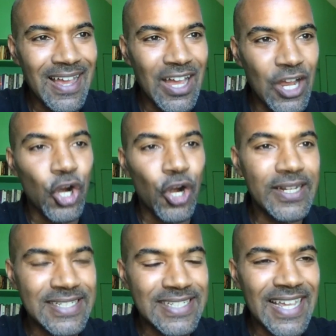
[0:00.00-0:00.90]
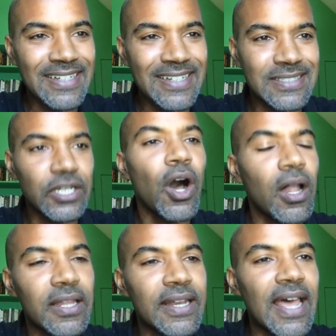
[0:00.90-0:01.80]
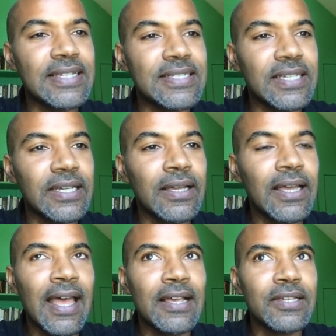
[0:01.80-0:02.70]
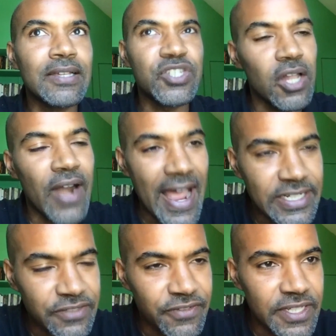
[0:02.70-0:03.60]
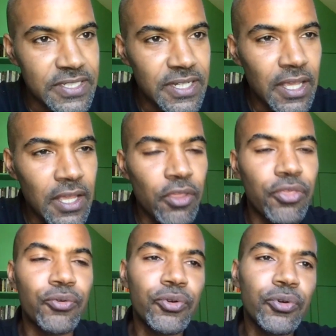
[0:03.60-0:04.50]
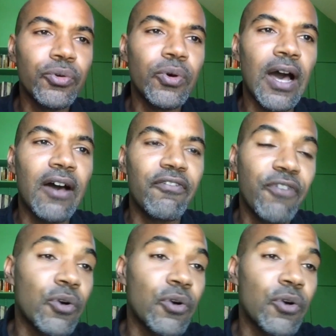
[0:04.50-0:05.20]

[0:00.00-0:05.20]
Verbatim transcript: a current day decolonizing scholar activist through uh,